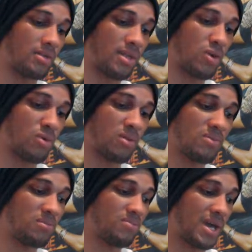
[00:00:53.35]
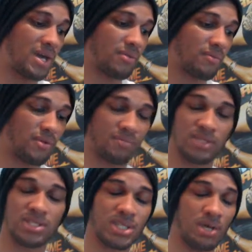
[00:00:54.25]
they will be banned from
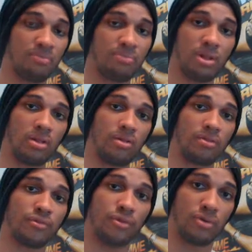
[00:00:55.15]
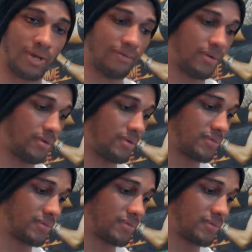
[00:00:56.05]
the temple forever.